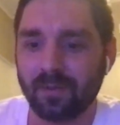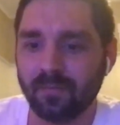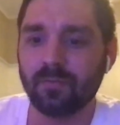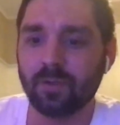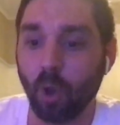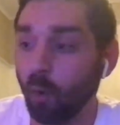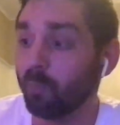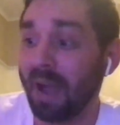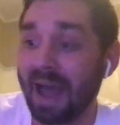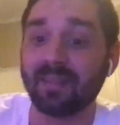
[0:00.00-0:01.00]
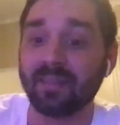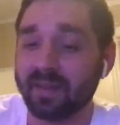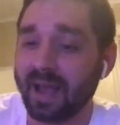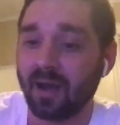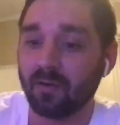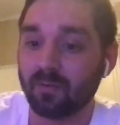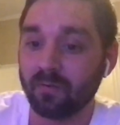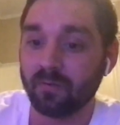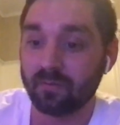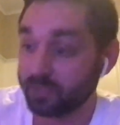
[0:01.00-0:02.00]
go battle it out,
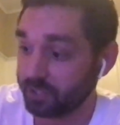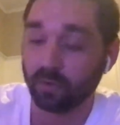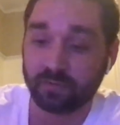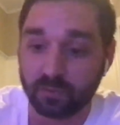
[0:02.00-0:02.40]
show us you